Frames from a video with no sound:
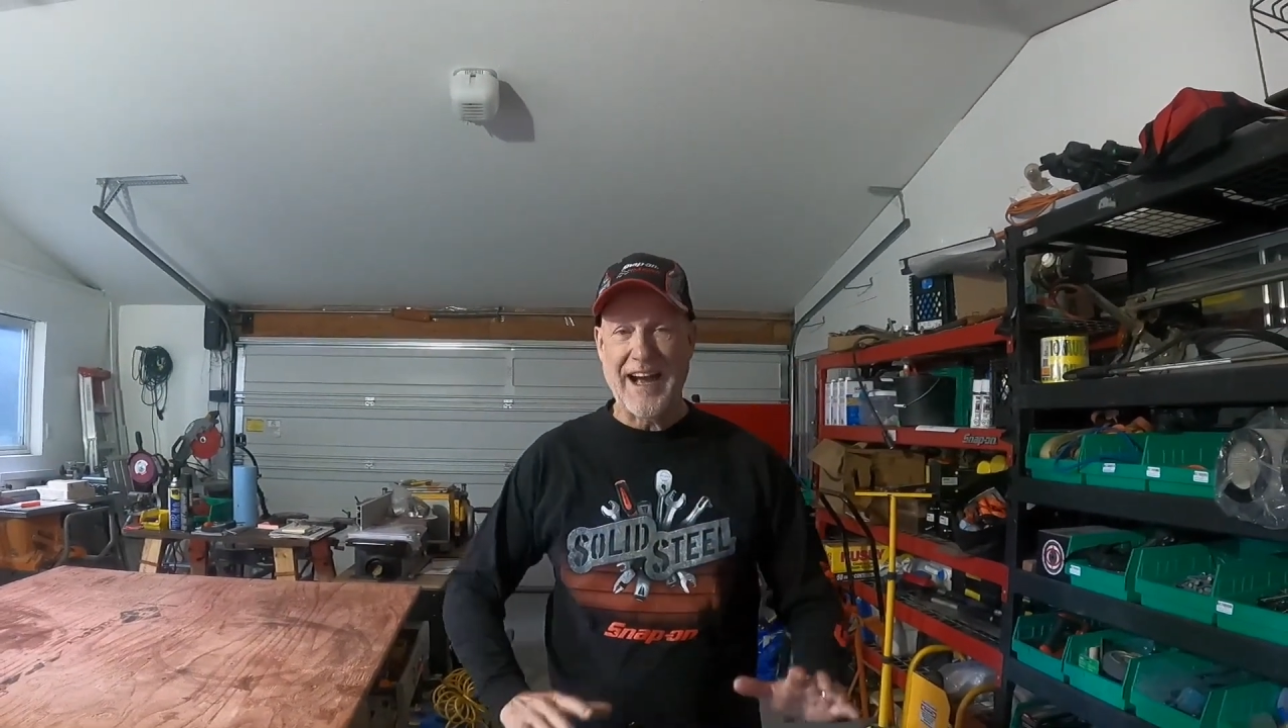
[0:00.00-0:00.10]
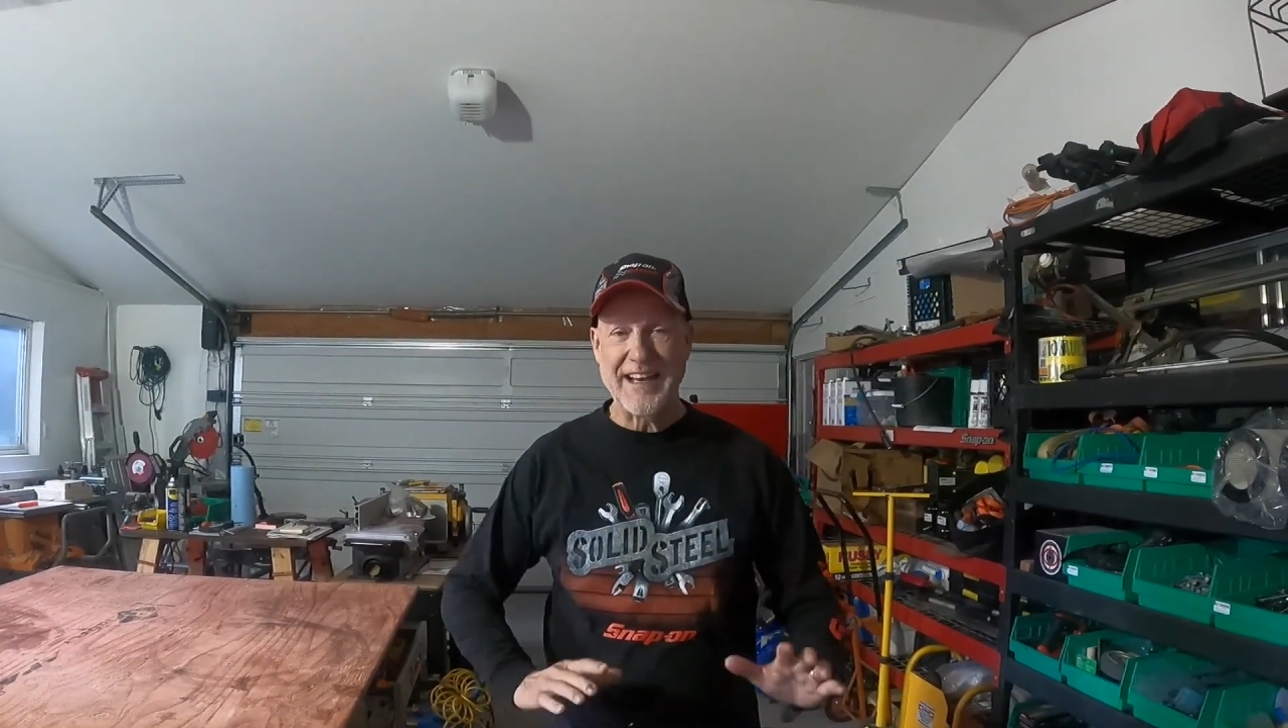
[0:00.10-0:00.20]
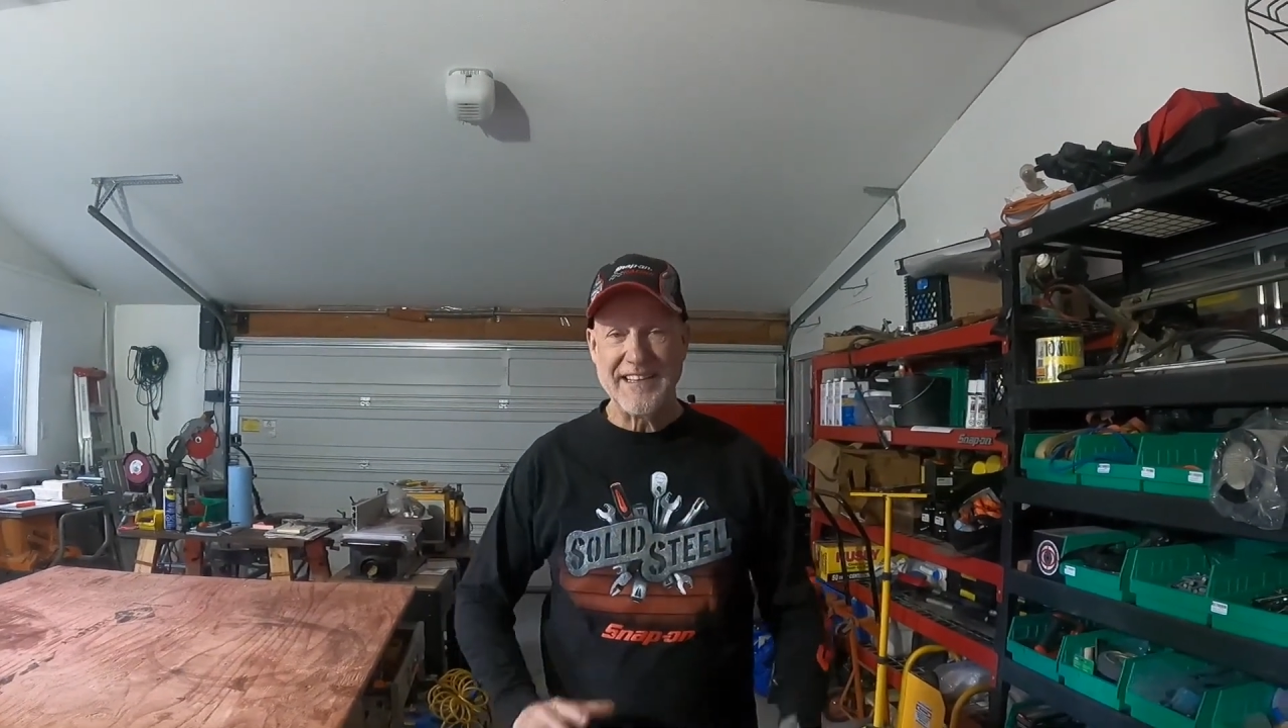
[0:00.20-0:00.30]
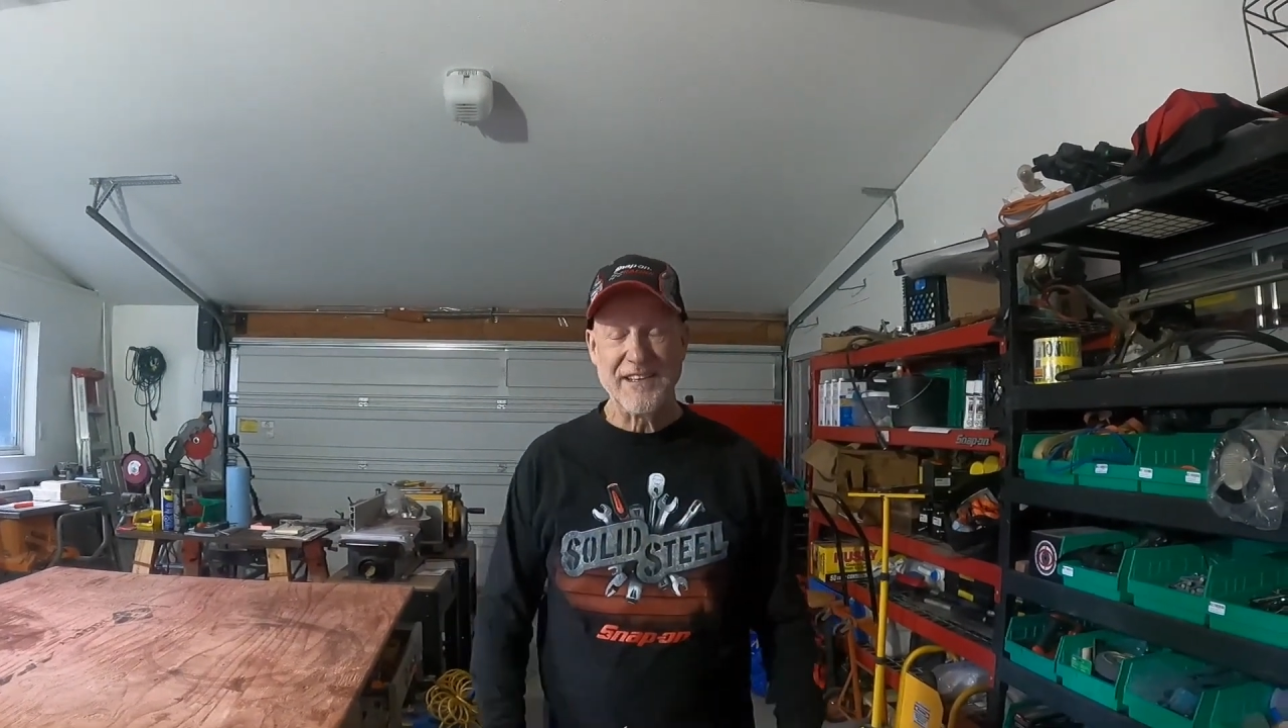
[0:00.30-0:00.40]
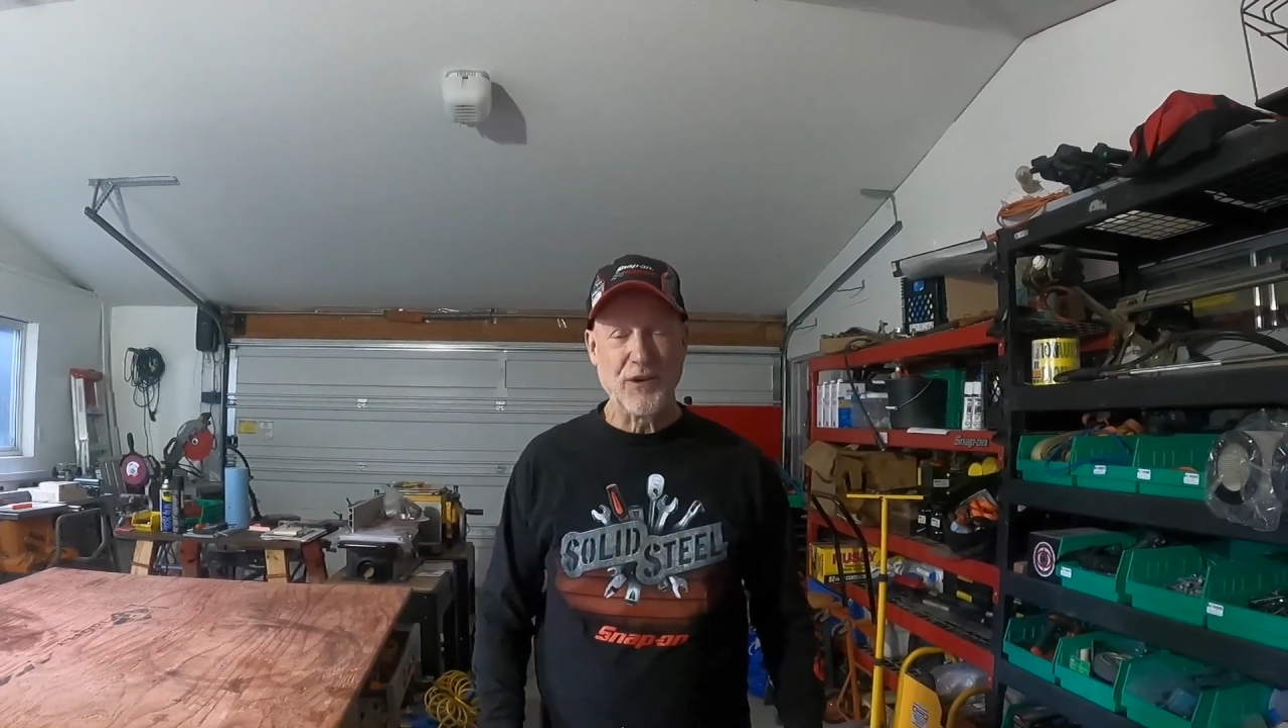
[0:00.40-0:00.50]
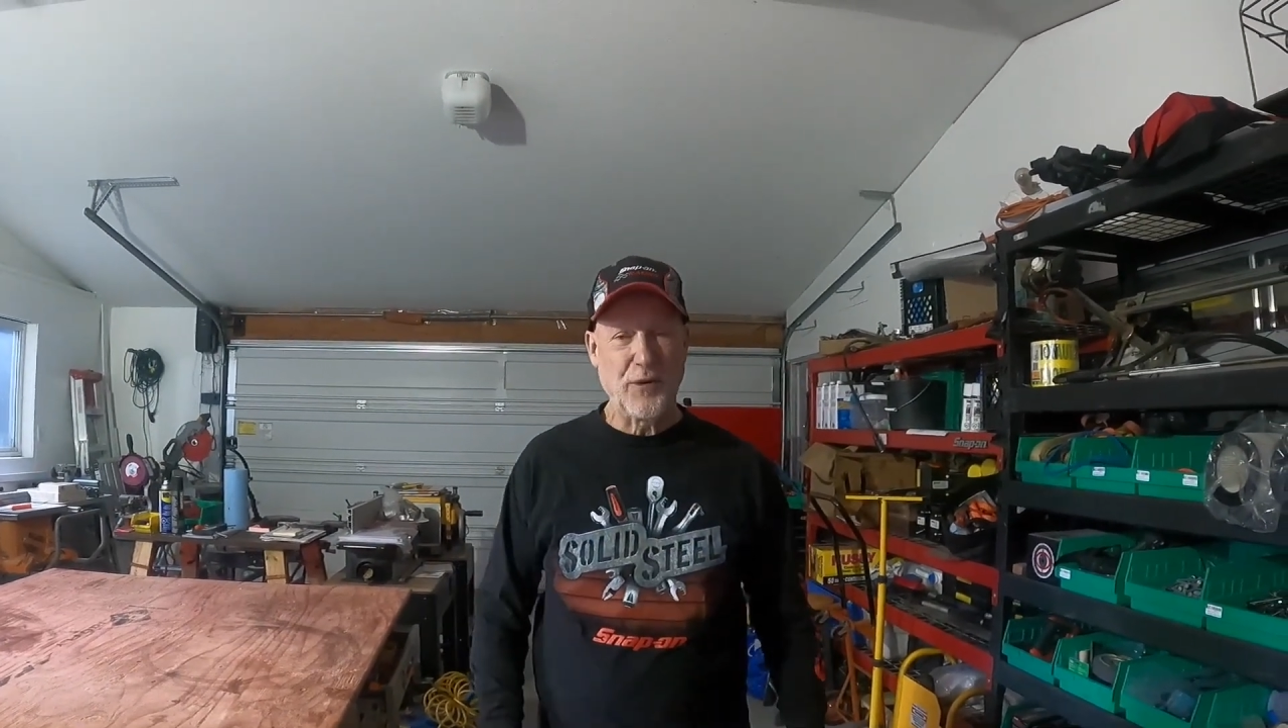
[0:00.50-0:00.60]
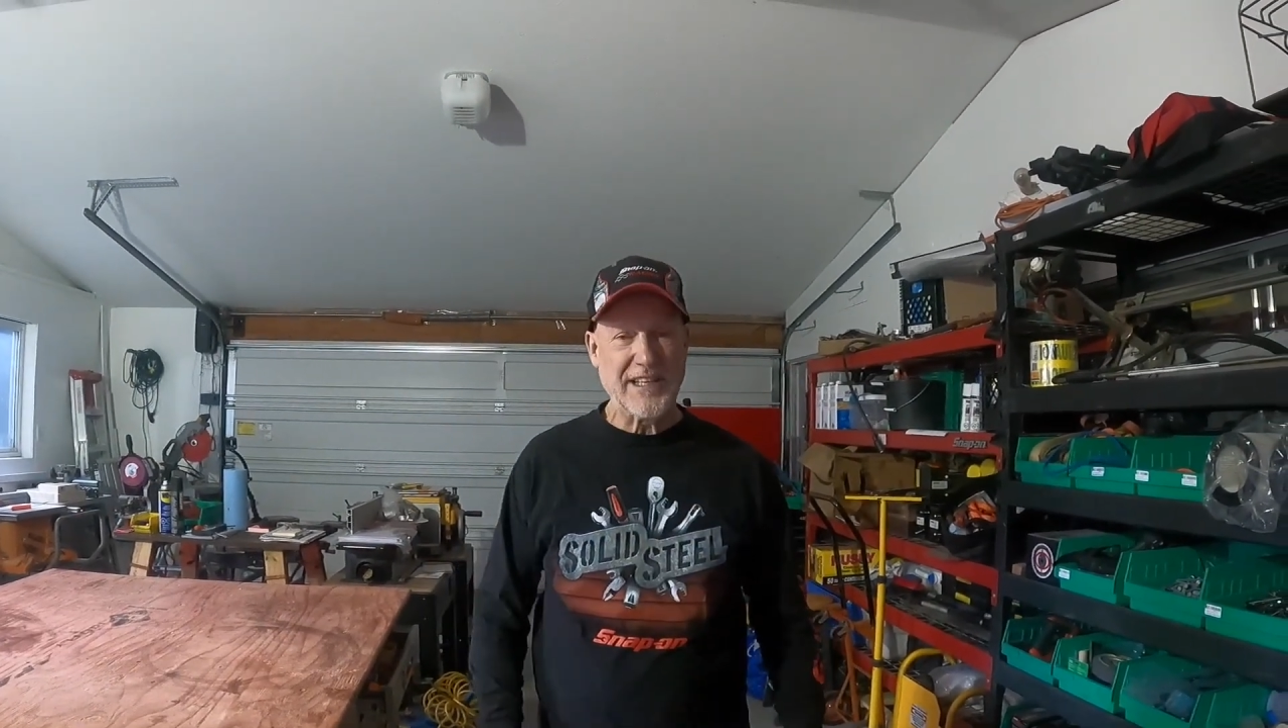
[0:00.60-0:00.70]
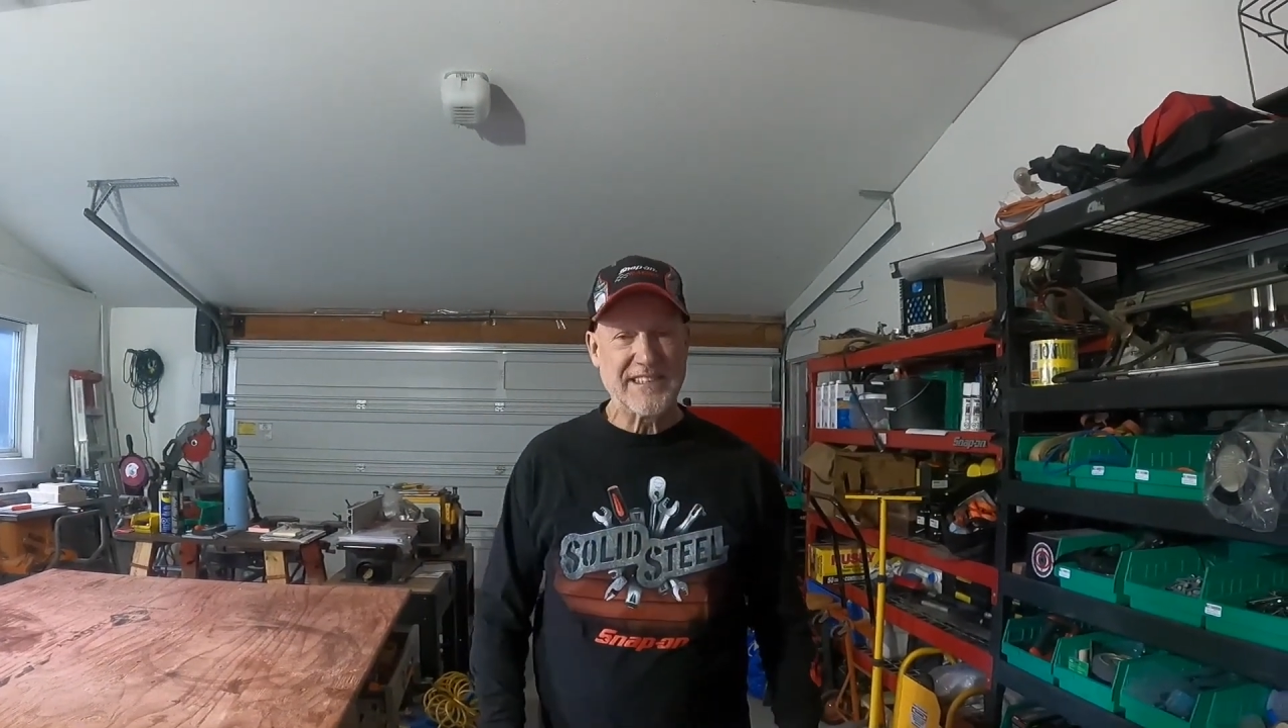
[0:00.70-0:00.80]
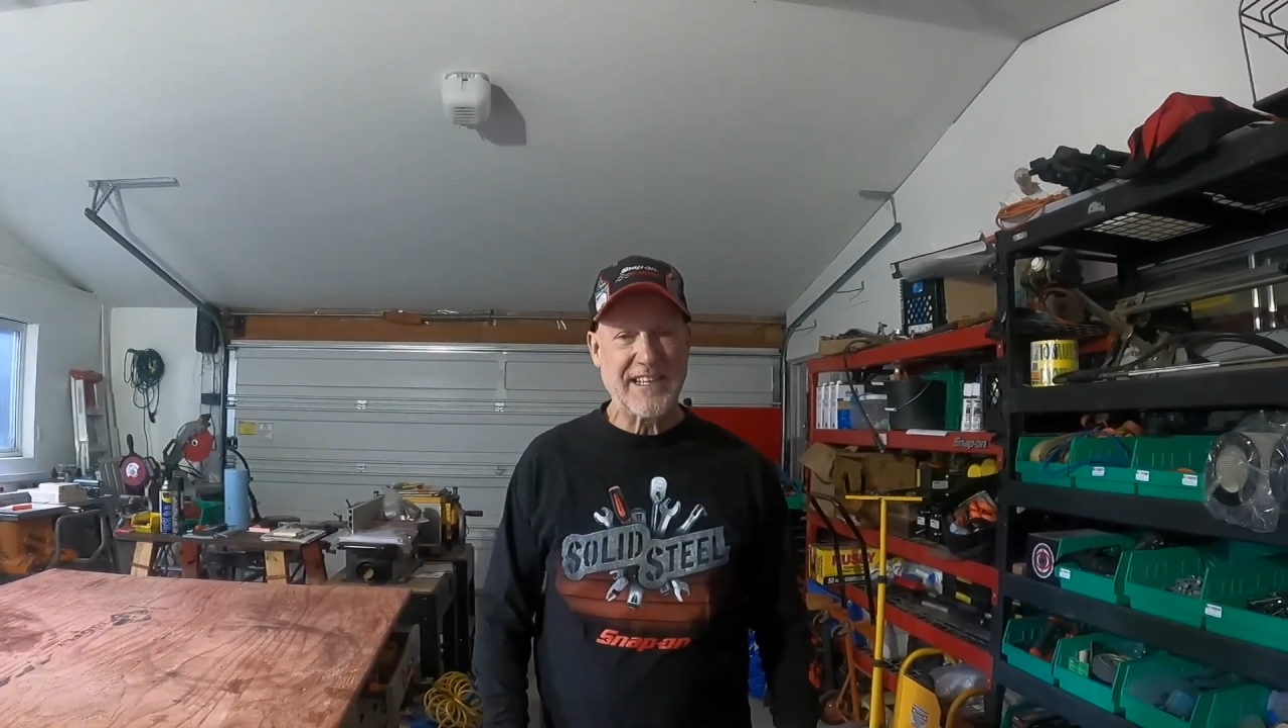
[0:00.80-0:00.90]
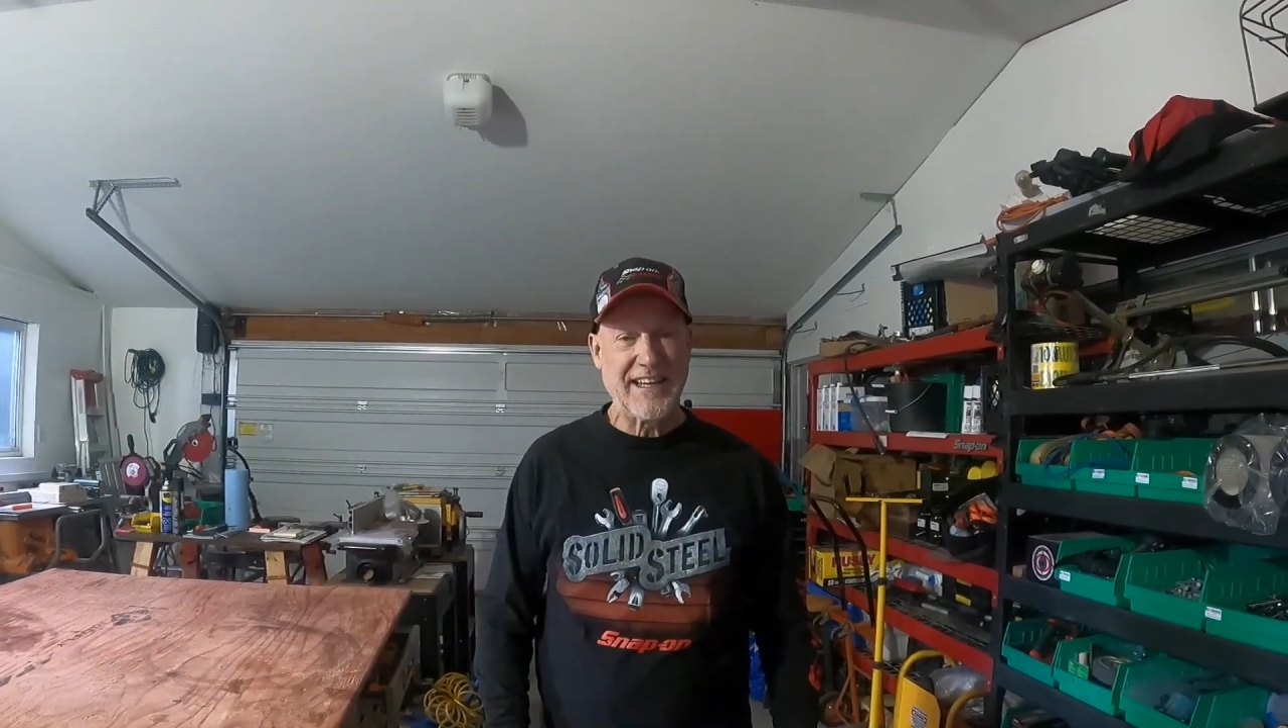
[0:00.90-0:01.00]
I didn't know
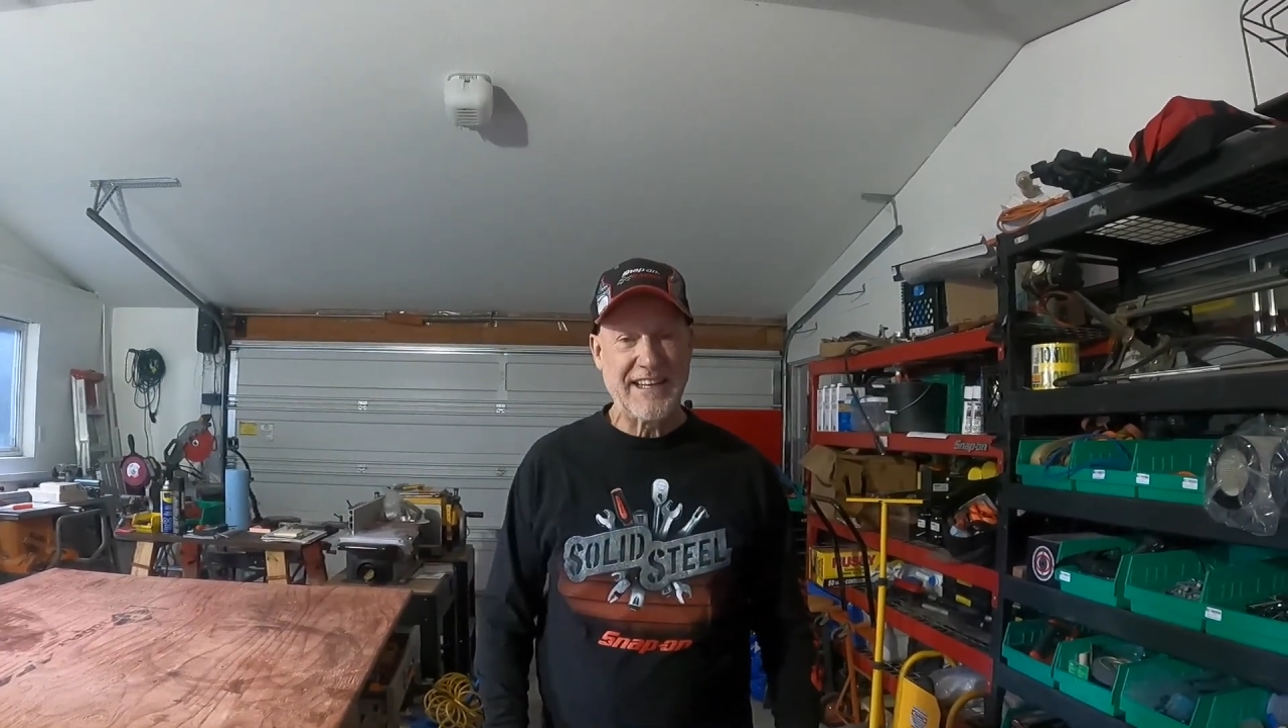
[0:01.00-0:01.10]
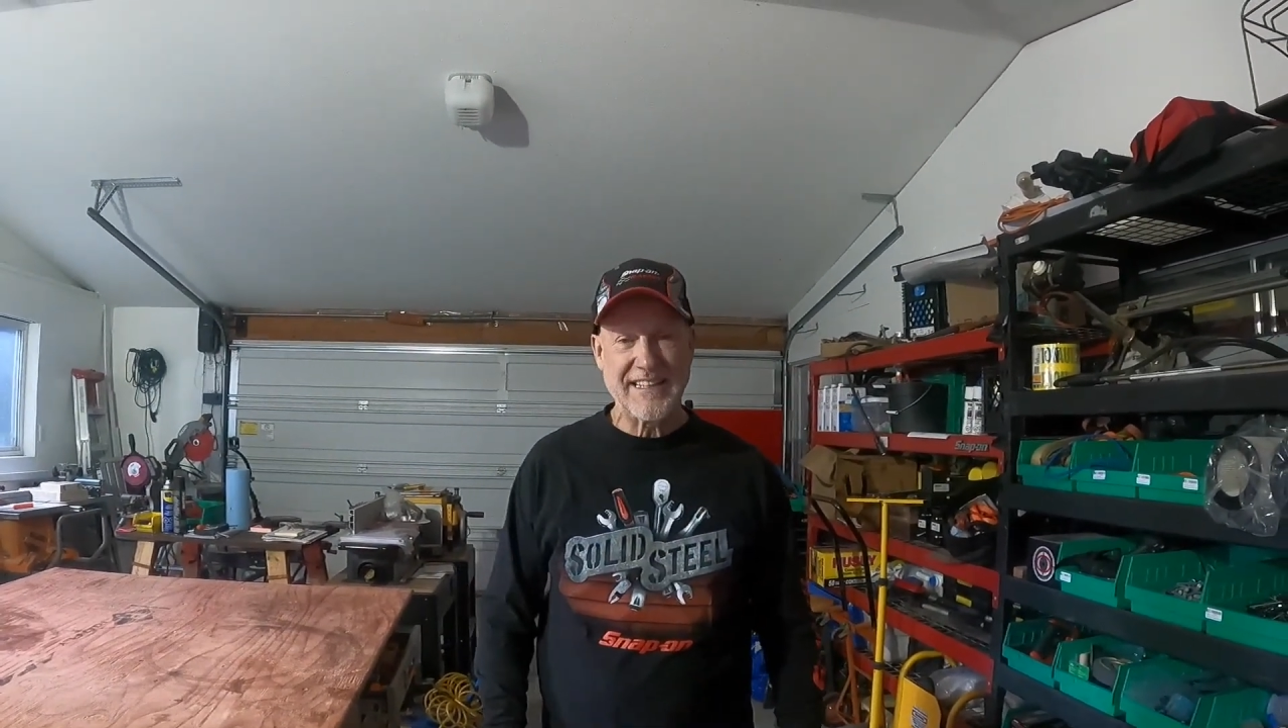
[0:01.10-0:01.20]
it